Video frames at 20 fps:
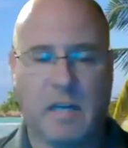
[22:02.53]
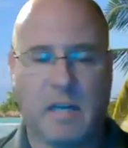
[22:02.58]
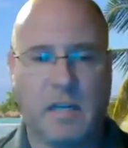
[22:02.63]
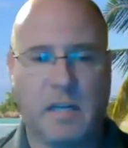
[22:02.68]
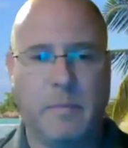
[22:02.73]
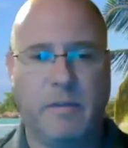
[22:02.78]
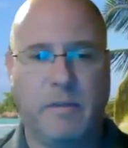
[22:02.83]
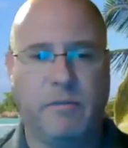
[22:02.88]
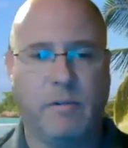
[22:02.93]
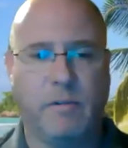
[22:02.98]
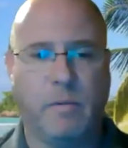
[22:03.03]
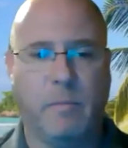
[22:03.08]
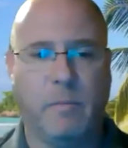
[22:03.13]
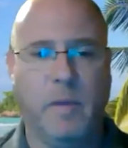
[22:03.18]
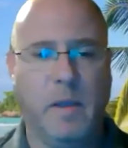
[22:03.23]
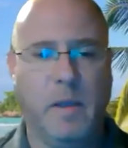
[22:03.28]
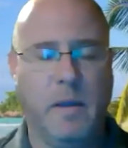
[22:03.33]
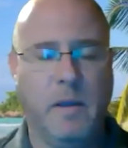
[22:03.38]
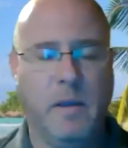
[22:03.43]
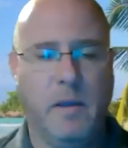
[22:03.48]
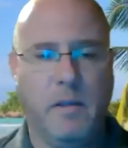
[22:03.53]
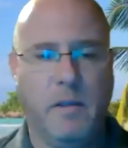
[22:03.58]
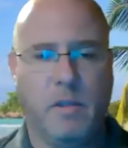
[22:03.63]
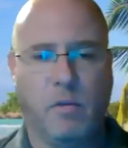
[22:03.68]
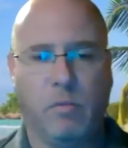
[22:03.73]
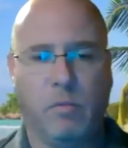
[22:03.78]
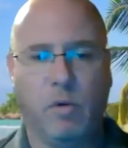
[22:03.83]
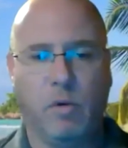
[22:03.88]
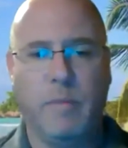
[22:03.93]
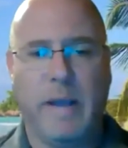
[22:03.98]
It's not coming from
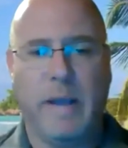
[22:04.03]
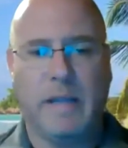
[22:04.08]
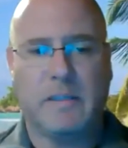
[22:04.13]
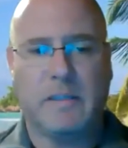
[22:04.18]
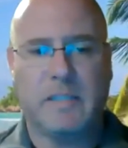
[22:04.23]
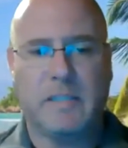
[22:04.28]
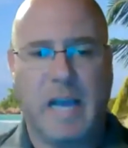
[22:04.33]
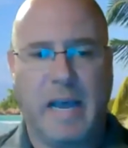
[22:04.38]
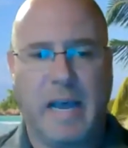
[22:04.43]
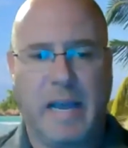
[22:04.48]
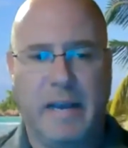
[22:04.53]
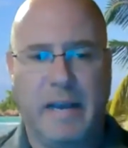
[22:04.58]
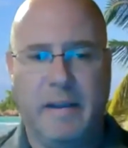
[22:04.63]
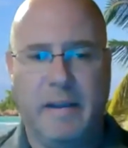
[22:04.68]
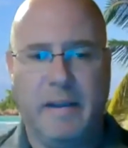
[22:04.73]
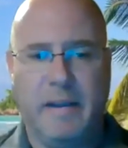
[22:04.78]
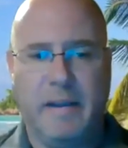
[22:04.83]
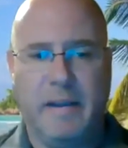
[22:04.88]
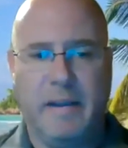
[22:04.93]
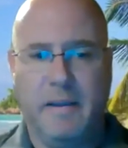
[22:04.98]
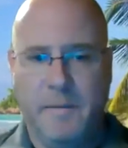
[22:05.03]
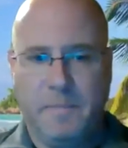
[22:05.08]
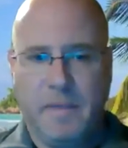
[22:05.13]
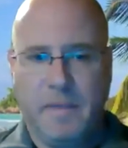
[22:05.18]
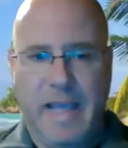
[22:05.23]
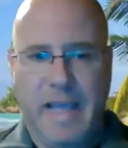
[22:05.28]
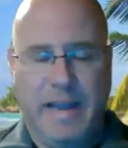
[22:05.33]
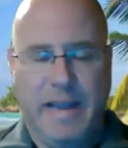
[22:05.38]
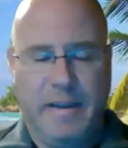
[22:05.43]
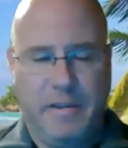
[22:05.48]
the room outside,
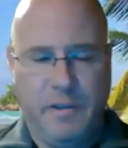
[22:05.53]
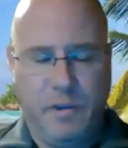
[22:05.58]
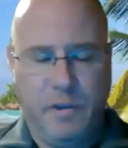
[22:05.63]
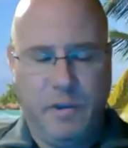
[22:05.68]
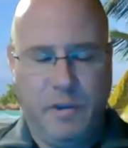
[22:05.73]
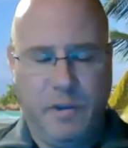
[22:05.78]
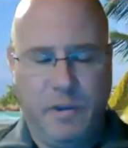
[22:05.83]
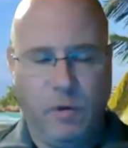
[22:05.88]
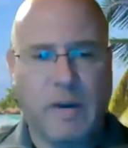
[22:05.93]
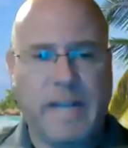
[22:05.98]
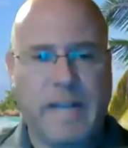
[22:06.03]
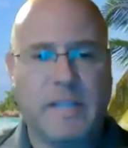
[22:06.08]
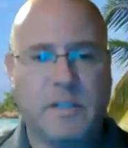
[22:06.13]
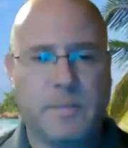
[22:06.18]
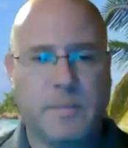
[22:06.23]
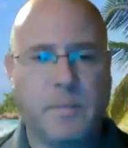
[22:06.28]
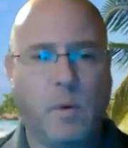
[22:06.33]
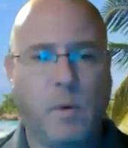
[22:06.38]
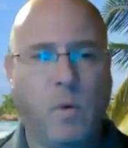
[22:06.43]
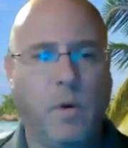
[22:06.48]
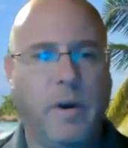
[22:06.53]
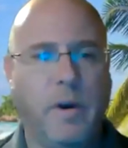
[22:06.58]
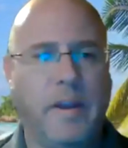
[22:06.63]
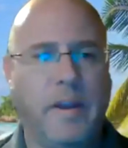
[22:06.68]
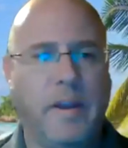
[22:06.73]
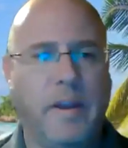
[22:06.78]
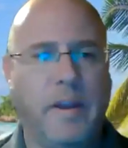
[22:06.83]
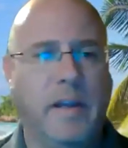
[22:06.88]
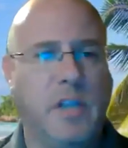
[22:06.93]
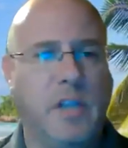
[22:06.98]
and you're
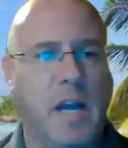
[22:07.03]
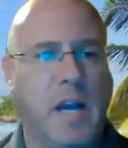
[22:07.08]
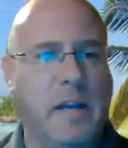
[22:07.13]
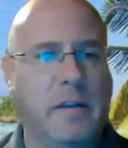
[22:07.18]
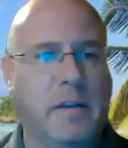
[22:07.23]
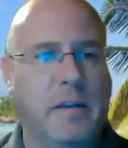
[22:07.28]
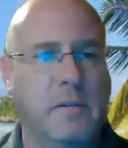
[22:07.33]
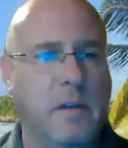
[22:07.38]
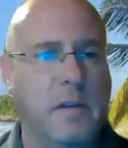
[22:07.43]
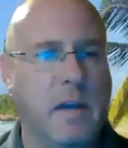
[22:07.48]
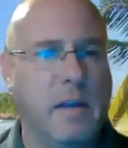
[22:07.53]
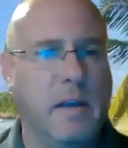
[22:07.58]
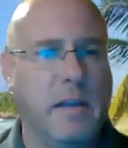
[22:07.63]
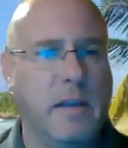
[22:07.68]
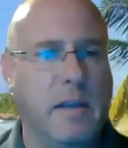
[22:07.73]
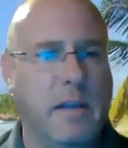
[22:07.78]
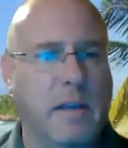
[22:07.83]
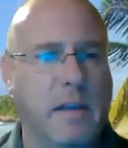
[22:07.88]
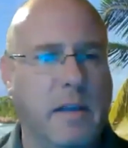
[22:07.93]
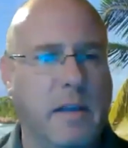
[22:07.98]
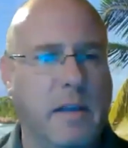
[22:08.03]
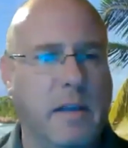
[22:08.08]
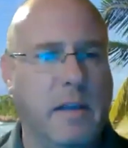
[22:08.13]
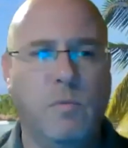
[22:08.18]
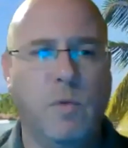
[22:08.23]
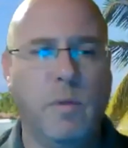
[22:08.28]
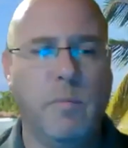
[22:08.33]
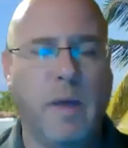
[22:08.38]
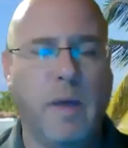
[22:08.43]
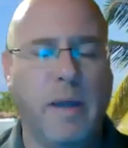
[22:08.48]
transported. And John, if
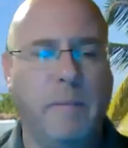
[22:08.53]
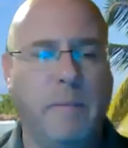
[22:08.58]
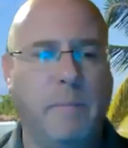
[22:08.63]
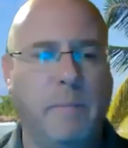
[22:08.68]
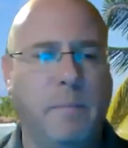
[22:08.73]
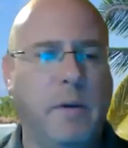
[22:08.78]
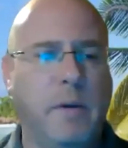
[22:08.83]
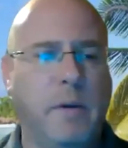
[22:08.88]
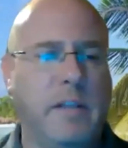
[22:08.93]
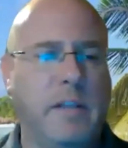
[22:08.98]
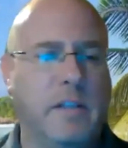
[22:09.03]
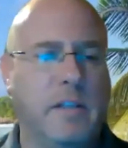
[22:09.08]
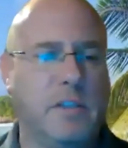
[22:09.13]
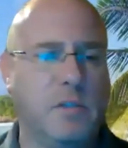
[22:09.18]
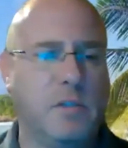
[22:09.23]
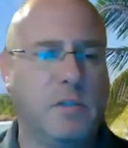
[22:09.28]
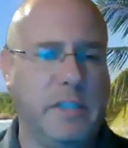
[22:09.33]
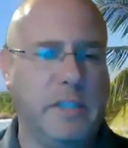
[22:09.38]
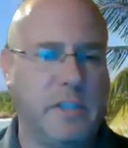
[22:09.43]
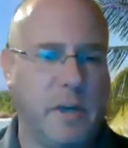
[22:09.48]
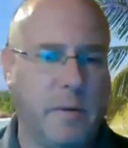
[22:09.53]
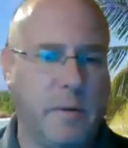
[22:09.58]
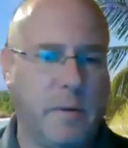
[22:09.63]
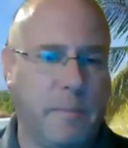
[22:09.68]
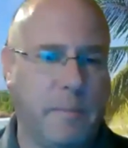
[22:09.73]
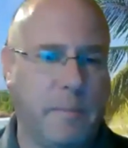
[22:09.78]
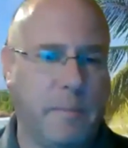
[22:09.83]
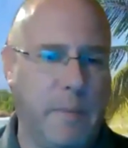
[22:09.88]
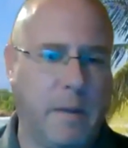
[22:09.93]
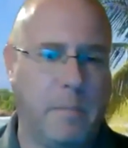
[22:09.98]
you wouldn't mind putting the screen
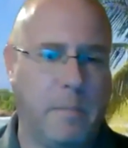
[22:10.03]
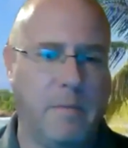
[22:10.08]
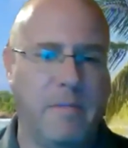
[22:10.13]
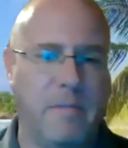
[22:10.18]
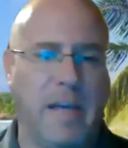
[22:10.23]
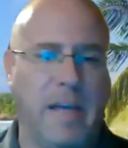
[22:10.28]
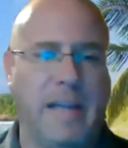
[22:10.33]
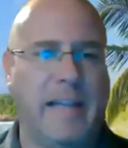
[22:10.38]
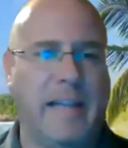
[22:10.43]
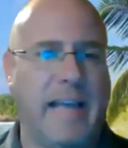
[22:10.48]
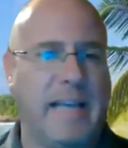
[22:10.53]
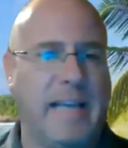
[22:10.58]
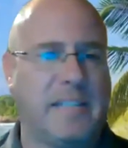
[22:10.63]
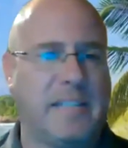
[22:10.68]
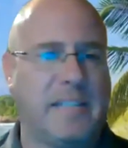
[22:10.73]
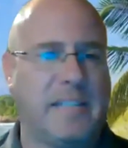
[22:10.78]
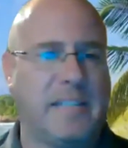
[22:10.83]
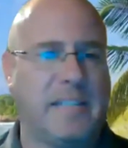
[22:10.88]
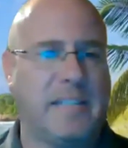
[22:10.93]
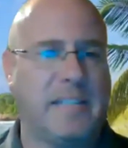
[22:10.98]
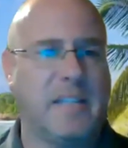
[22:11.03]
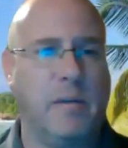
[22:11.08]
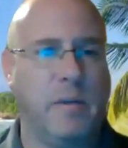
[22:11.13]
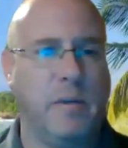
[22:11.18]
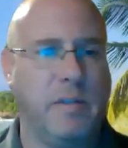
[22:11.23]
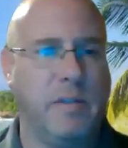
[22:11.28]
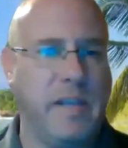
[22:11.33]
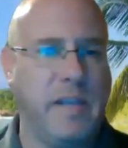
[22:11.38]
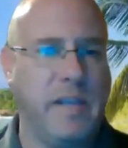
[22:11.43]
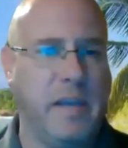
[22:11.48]
share back up of that last
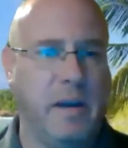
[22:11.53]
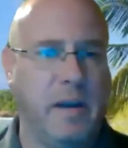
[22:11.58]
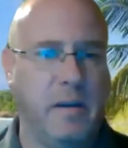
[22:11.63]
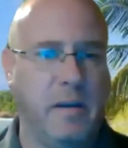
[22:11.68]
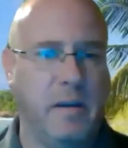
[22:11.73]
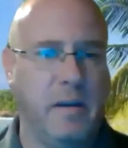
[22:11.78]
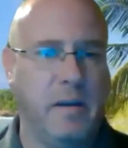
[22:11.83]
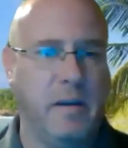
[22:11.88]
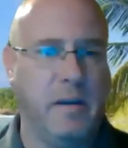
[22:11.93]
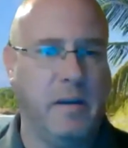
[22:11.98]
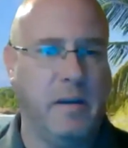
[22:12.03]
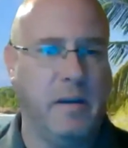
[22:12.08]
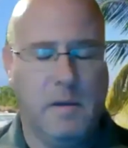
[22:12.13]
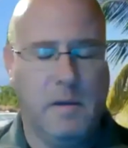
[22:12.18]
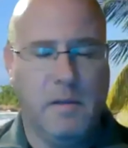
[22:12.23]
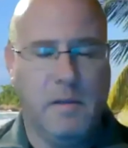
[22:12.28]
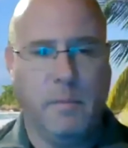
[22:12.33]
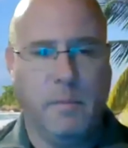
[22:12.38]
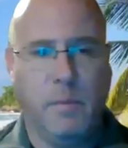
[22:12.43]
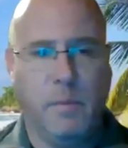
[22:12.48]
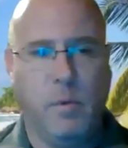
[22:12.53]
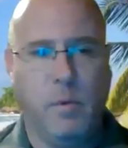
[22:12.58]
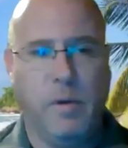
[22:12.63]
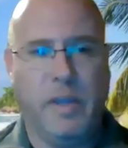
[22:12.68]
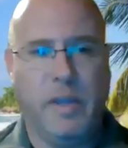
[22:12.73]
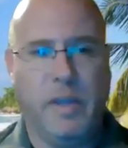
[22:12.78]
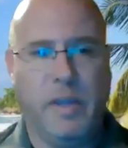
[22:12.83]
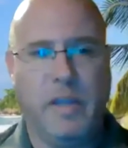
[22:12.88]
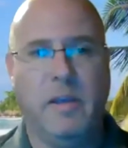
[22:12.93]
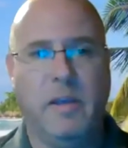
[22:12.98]
slide with the
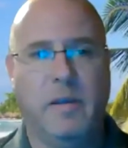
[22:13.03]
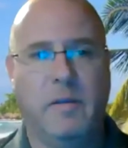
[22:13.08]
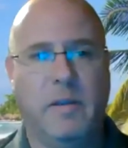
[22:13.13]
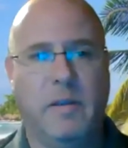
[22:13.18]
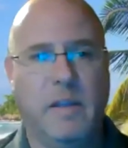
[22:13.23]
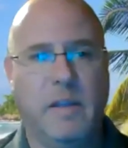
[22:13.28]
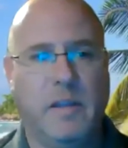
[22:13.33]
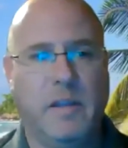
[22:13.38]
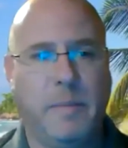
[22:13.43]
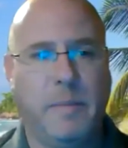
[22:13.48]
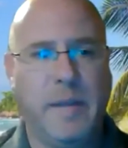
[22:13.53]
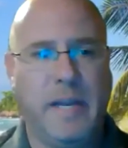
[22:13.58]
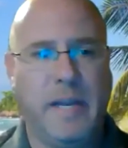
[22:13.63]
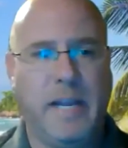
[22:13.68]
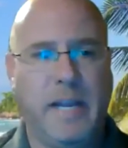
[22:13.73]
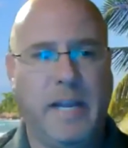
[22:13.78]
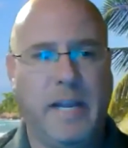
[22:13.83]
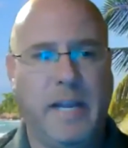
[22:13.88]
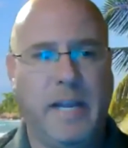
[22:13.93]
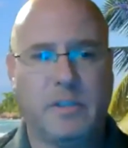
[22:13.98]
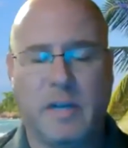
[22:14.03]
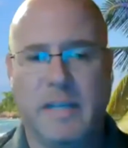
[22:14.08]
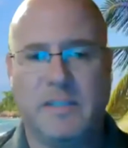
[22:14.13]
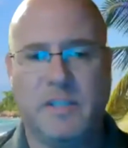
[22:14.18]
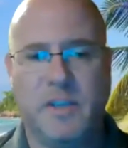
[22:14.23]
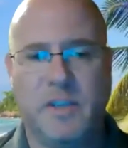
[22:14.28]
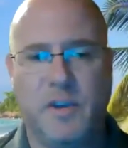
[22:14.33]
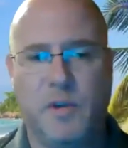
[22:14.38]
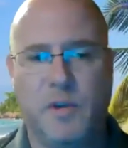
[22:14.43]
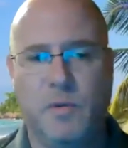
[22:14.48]
boy in the pediatric
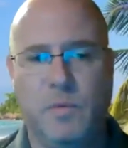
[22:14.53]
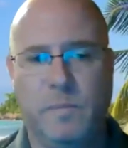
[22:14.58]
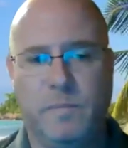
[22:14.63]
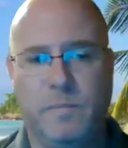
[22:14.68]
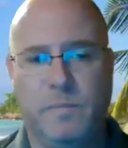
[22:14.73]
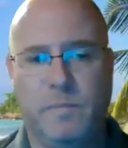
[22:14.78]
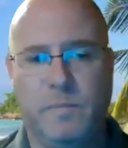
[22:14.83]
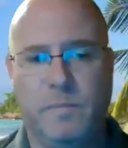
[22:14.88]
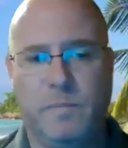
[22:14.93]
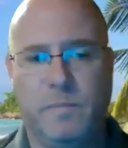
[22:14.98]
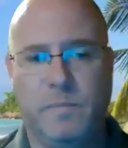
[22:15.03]
ICU.